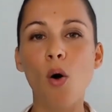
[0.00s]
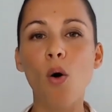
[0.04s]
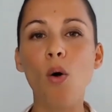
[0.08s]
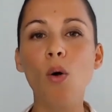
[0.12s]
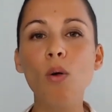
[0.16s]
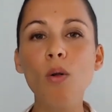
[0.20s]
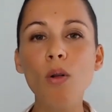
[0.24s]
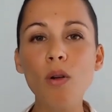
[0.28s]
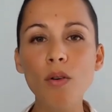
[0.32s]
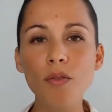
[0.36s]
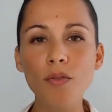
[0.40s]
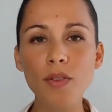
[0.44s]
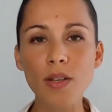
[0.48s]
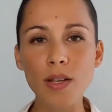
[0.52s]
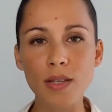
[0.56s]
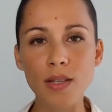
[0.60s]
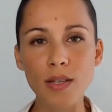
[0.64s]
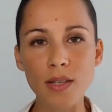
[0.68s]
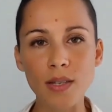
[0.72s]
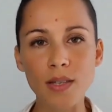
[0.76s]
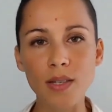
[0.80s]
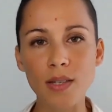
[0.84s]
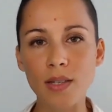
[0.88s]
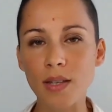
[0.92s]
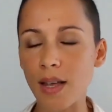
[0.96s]
all of this
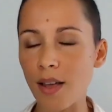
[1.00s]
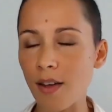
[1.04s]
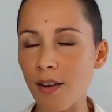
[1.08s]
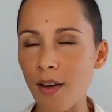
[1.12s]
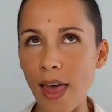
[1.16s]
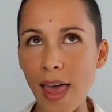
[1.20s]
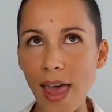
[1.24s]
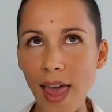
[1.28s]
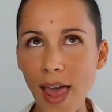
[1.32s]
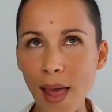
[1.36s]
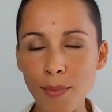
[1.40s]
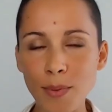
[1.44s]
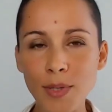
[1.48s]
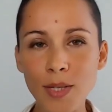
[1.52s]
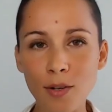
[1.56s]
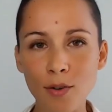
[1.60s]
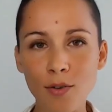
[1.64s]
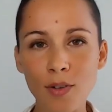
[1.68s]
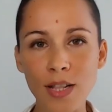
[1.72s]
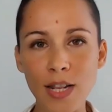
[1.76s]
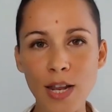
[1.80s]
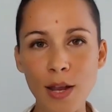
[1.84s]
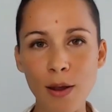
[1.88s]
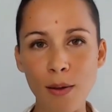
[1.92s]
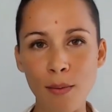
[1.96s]
is
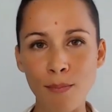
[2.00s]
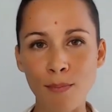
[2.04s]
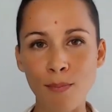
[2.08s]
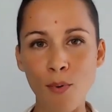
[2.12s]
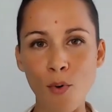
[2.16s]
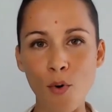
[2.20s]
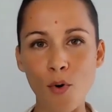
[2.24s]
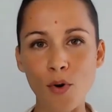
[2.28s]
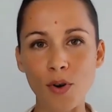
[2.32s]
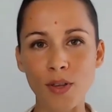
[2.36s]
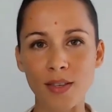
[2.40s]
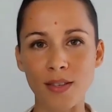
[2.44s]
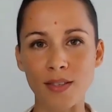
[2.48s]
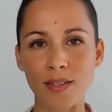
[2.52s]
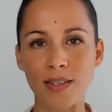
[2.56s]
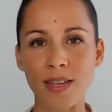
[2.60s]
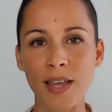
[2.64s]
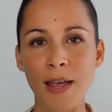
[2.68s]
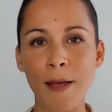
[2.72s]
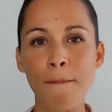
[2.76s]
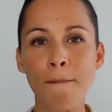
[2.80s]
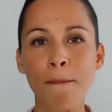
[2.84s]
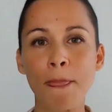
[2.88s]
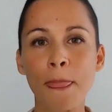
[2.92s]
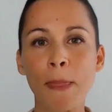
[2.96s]
absolutely important,
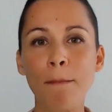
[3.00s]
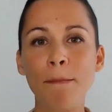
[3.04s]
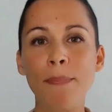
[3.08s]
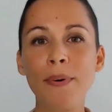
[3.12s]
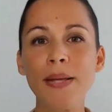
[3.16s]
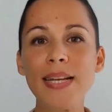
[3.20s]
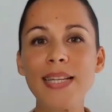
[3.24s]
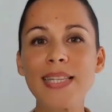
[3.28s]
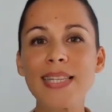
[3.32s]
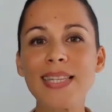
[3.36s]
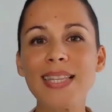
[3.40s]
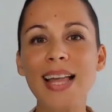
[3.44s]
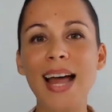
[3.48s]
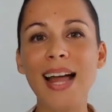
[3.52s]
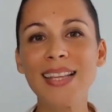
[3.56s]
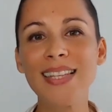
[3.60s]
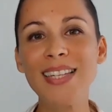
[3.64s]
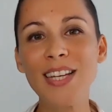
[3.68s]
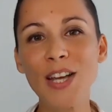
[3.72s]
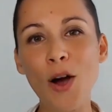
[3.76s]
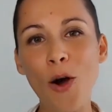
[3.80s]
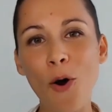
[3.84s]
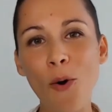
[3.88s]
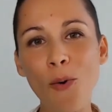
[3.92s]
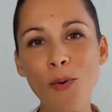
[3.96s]
but it's not
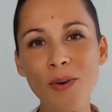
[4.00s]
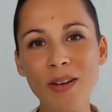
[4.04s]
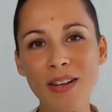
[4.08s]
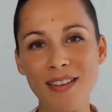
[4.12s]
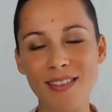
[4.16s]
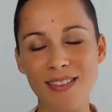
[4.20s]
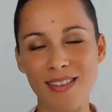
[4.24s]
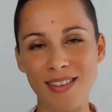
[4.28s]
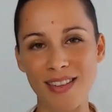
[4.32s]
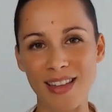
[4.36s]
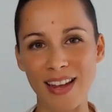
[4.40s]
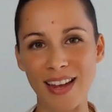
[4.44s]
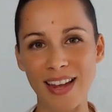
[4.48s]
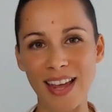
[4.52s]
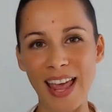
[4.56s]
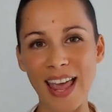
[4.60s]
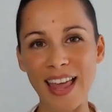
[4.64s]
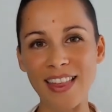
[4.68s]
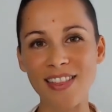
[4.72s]
the only thing.